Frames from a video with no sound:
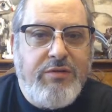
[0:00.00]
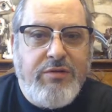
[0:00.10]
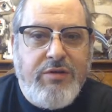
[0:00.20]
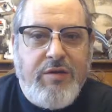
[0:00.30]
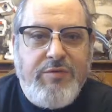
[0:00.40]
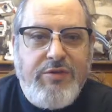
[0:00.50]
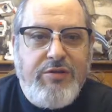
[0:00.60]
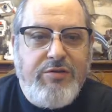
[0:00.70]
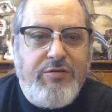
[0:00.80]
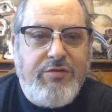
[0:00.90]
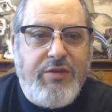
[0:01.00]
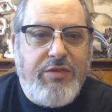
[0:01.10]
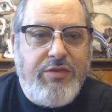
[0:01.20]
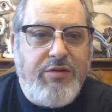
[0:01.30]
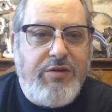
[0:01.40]
Commissars are only
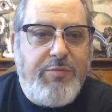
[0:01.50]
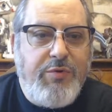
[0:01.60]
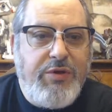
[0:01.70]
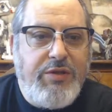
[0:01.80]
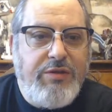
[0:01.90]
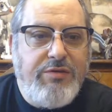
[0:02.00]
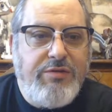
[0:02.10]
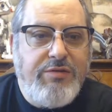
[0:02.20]
30 points.